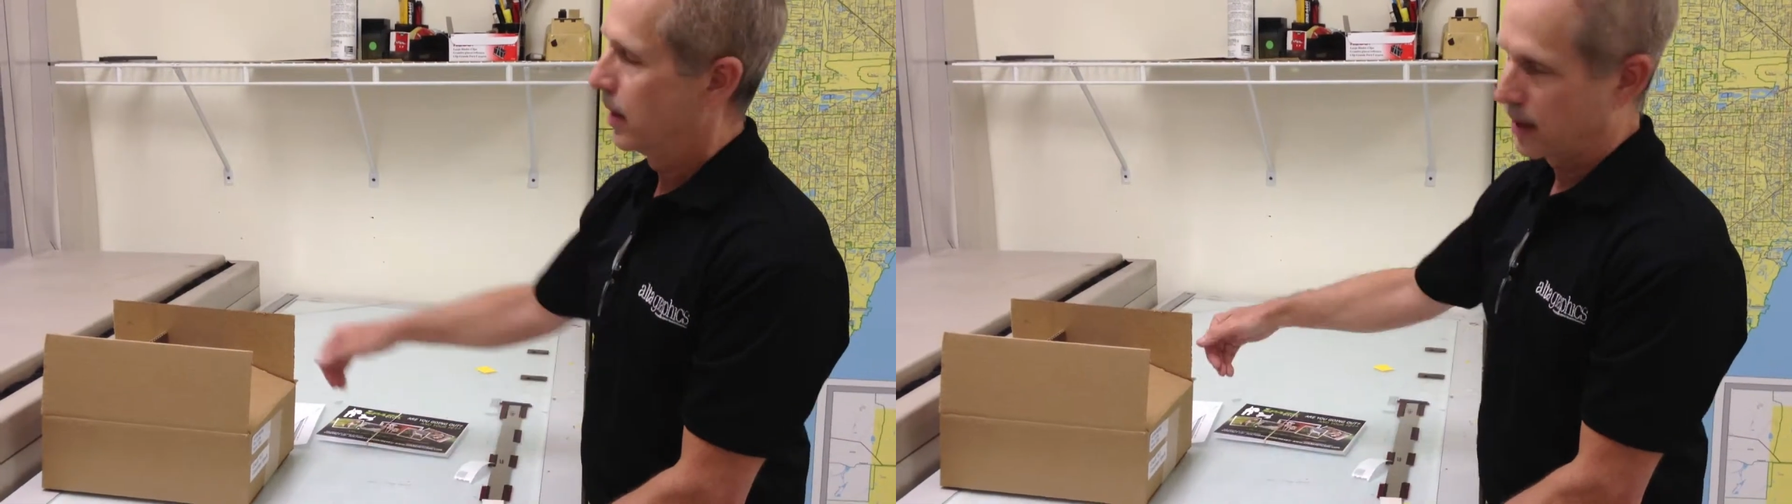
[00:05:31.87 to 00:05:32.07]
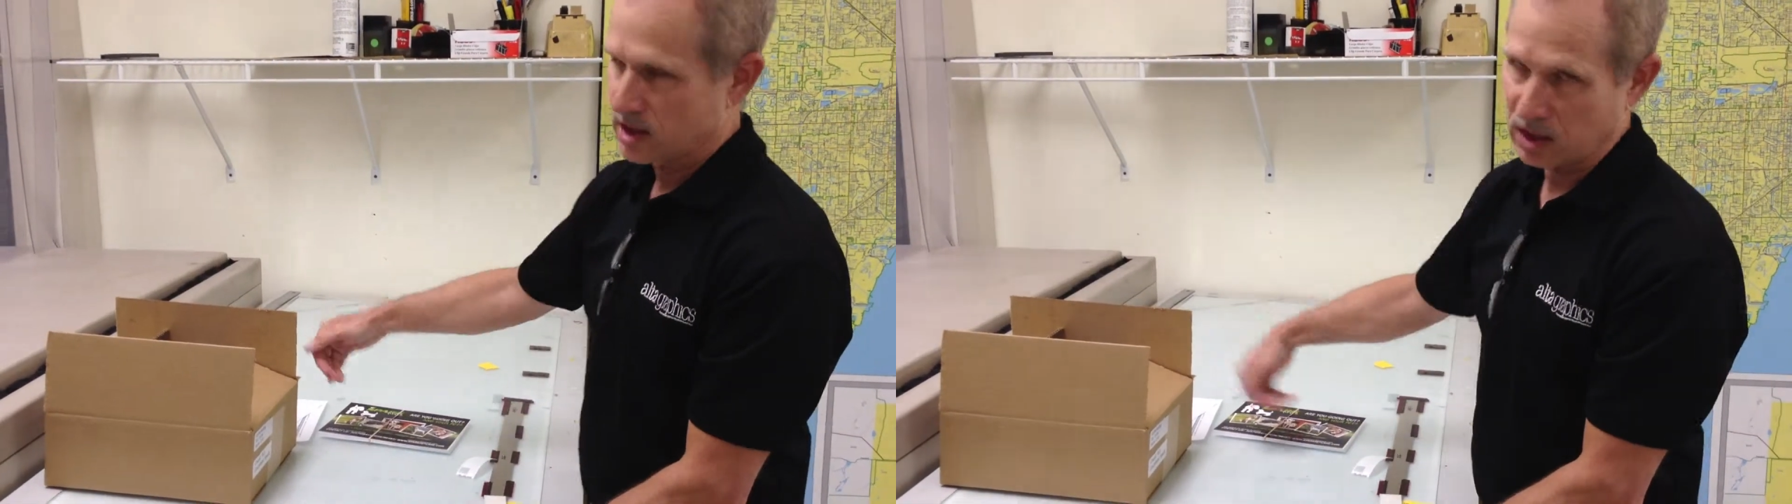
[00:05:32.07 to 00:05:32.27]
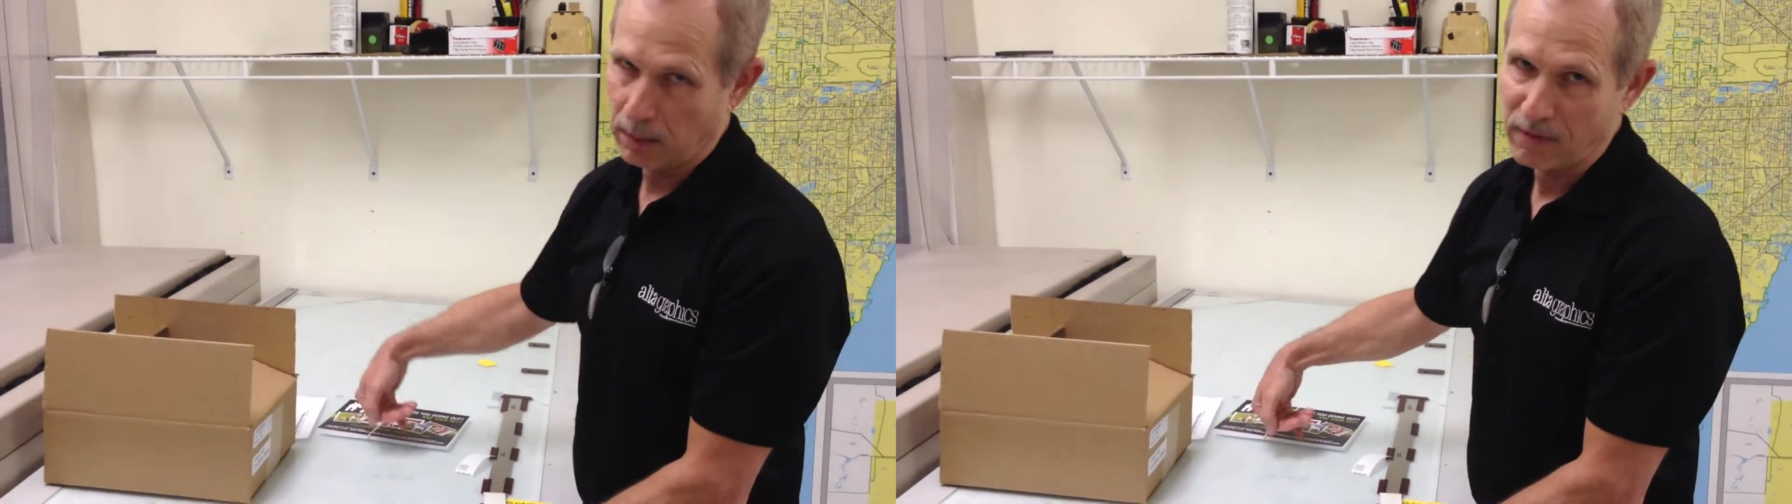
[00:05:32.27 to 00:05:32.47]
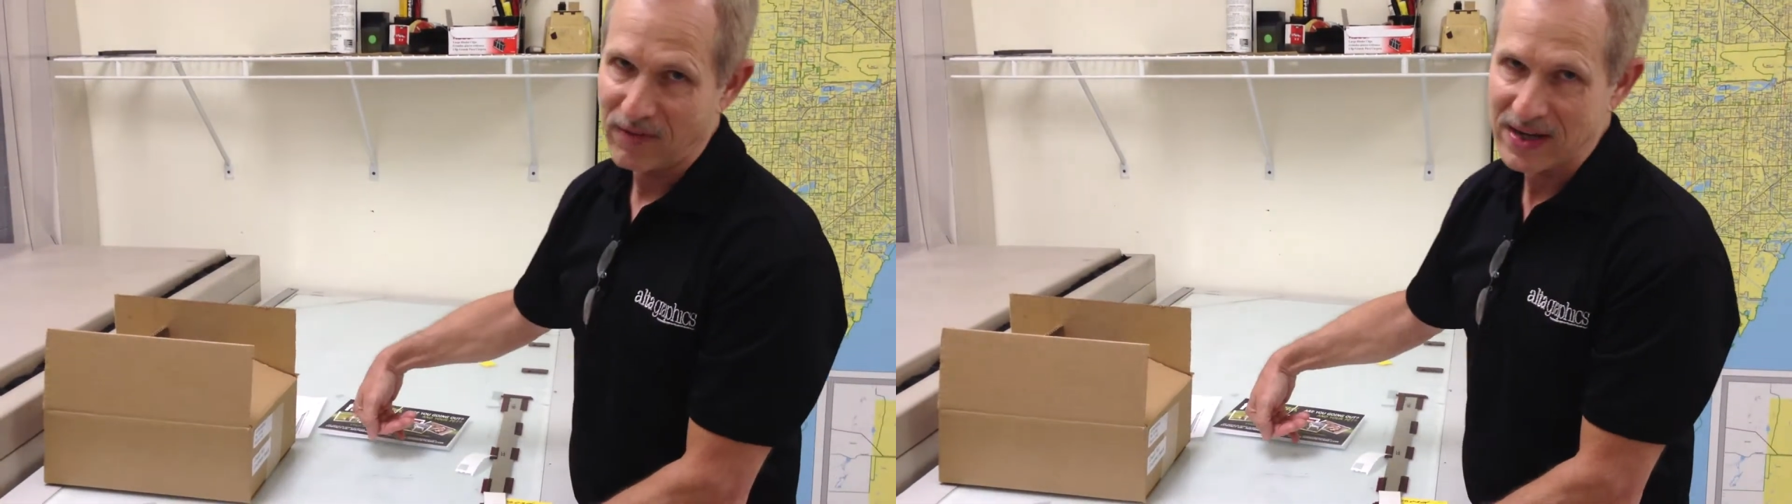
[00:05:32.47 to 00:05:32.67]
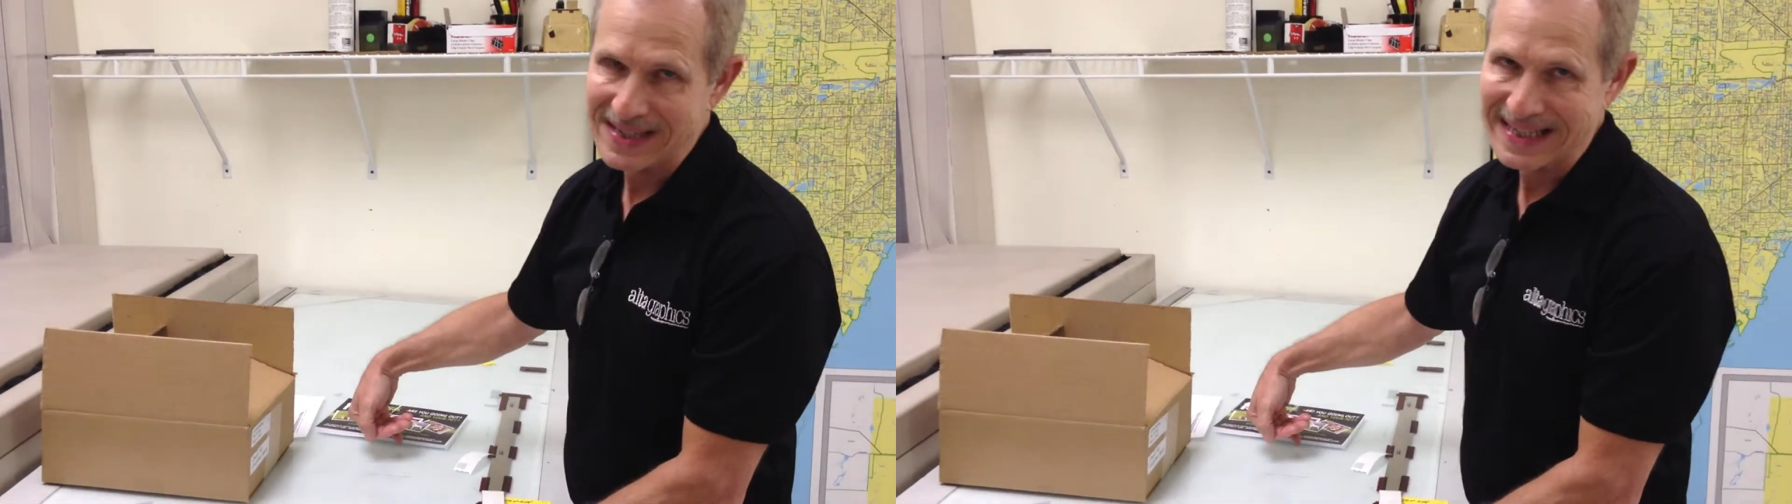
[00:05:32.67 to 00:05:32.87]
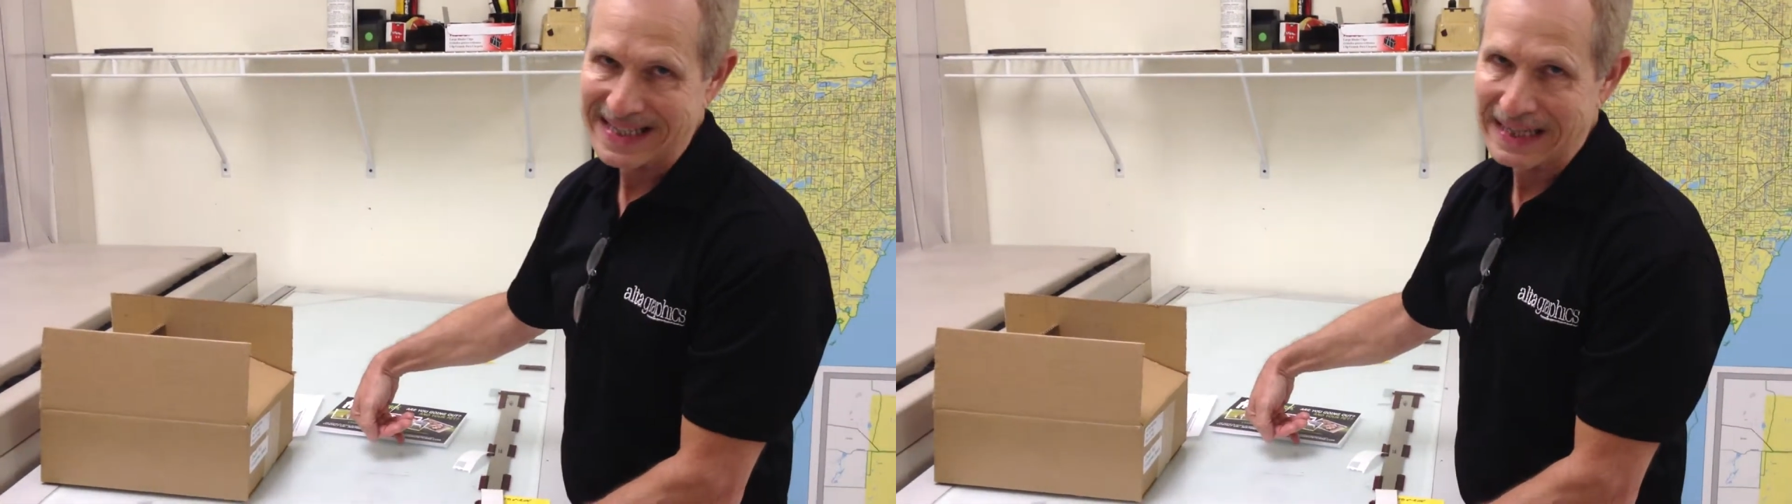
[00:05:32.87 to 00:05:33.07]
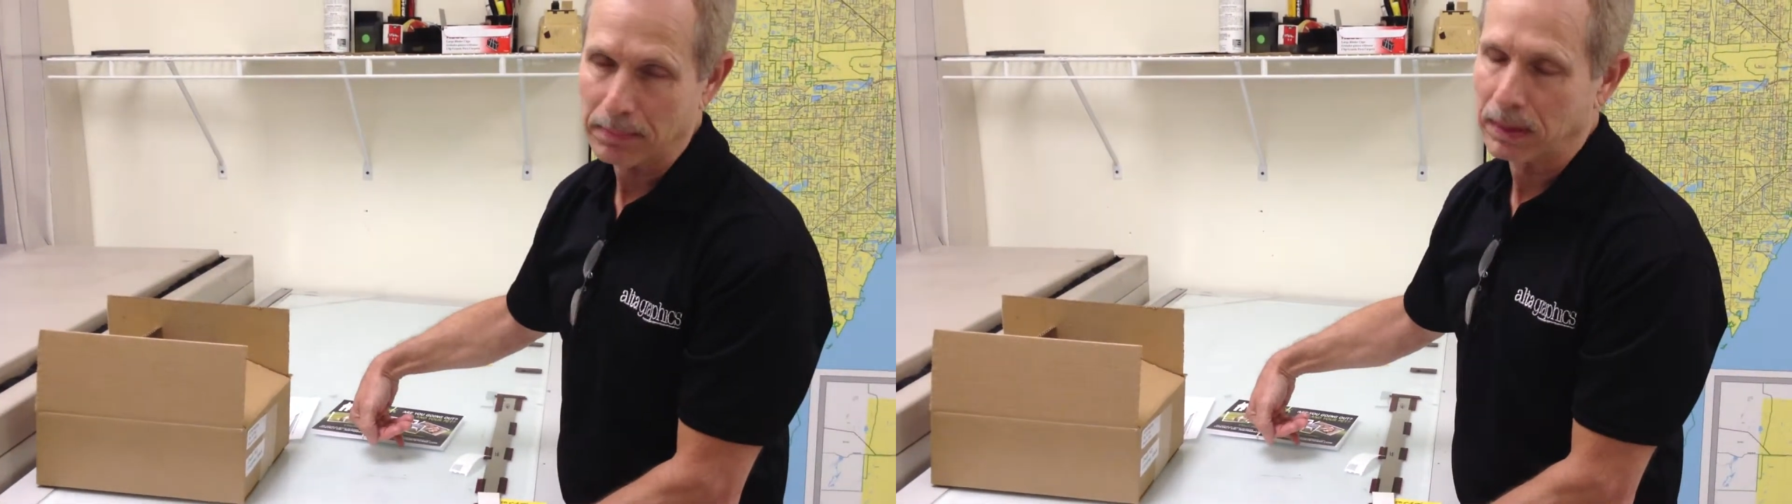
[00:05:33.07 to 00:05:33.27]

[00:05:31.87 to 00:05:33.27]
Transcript: and slip a facing slip